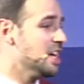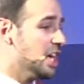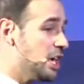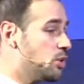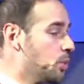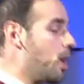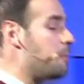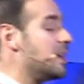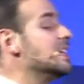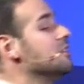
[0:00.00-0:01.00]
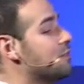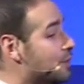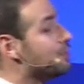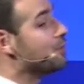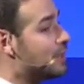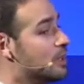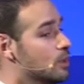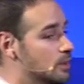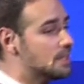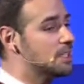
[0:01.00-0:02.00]
He grew up and he
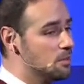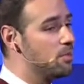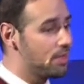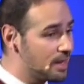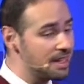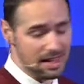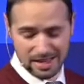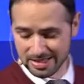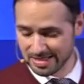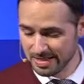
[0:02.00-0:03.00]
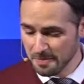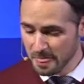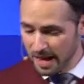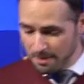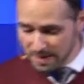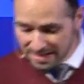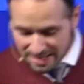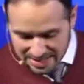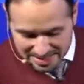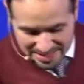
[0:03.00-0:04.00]
fulfilled some things. And
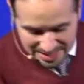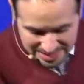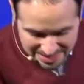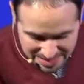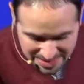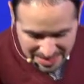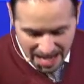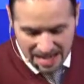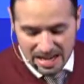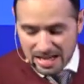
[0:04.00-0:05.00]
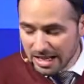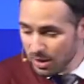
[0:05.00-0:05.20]
because he did that, he